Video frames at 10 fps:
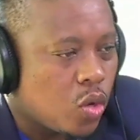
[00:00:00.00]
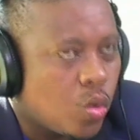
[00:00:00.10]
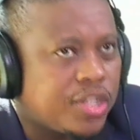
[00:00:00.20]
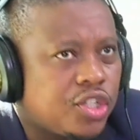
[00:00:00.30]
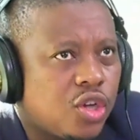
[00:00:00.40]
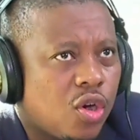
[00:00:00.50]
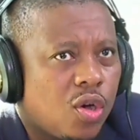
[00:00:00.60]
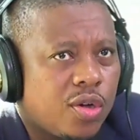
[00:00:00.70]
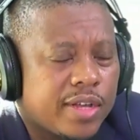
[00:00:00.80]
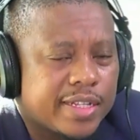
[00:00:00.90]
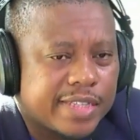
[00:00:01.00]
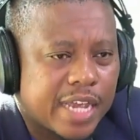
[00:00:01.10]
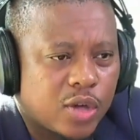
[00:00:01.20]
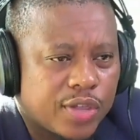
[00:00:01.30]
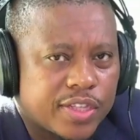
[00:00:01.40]
What's your
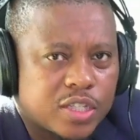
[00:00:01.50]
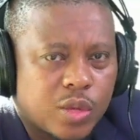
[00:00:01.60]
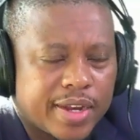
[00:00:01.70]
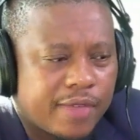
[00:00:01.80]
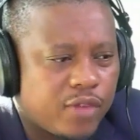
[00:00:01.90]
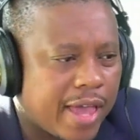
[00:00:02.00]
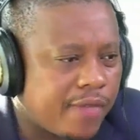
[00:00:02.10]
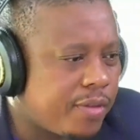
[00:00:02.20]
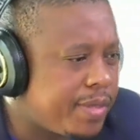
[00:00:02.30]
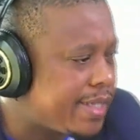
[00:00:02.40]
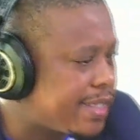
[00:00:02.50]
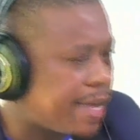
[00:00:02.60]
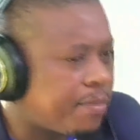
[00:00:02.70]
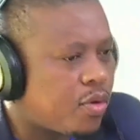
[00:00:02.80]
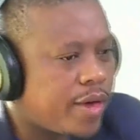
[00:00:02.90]
take on this one? Have you ever been
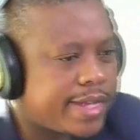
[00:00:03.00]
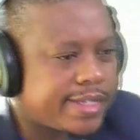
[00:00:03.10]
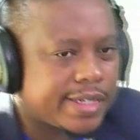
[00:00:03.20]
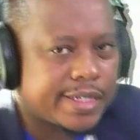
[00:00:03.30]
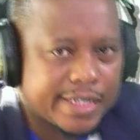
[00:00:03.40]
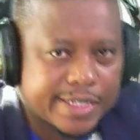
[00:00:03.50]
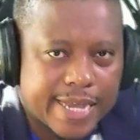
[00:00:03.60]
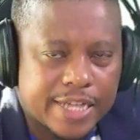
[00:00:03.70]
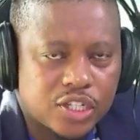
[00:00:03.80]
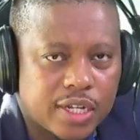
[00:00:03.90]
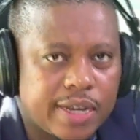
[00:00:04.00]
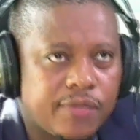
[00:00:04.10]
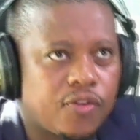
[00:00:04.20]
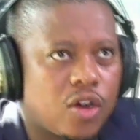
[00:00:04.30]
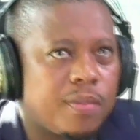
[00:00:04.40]
separated intentionally
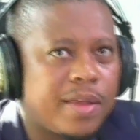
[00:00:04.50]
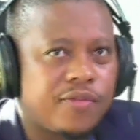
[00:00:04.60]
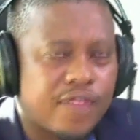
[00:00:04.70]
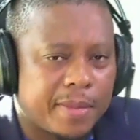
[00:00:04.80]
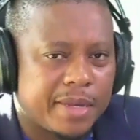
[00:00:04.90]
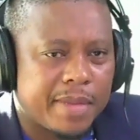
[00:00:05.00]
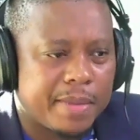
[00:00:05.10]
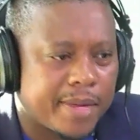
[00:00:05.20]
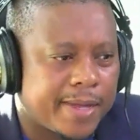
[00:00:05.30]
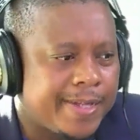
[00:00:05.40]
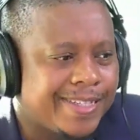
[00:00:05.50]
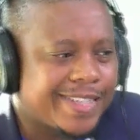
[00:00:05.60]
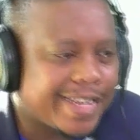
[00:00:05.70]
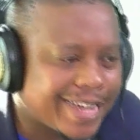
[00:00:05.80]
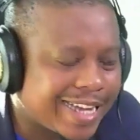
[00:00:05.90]
from a family member,
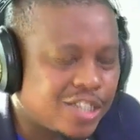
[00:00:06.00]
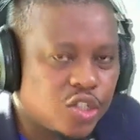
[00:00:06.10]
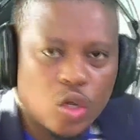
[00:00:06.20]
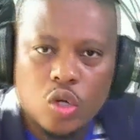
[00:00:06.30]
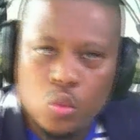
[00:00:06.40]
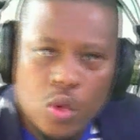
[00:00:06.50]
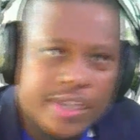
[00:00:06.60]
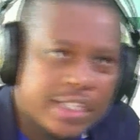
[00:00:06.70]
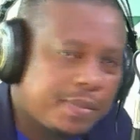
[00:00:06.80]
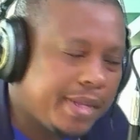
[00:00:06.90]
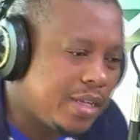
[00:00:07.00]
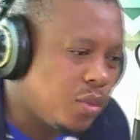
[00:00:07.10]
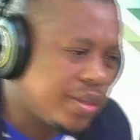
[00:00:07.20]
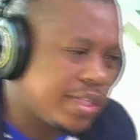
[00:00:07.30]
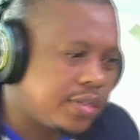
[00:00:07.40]
saying, I do not want to speak
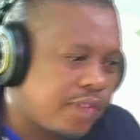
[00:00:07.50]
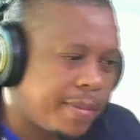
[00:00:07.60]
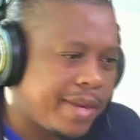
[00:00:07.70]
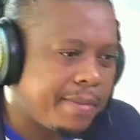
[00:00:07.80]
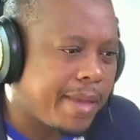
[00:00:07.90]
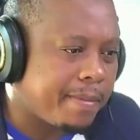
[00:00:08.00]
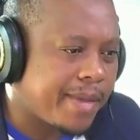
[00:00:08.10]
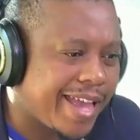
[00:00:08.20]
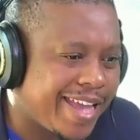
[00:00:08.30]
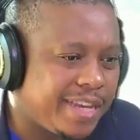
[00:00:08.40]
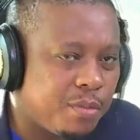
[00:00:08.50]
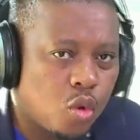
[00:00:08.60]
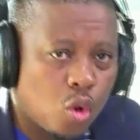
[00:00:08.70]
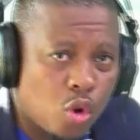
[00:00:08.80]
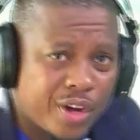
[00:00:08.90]
with this family member
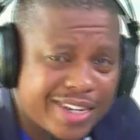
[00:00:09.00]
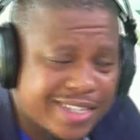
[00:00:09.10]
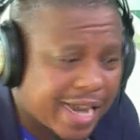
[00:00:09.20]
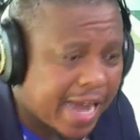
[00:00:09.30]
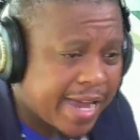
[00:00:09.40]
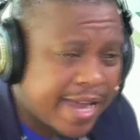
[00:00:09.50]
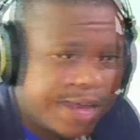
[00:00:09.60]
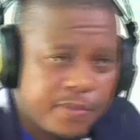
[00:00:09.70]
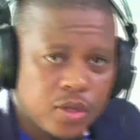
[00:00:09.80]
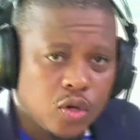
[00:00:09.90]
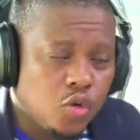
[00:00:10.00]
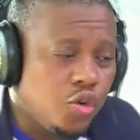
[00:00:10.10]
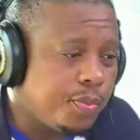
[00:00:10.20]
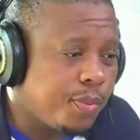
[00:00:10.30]
anymore, or an entire group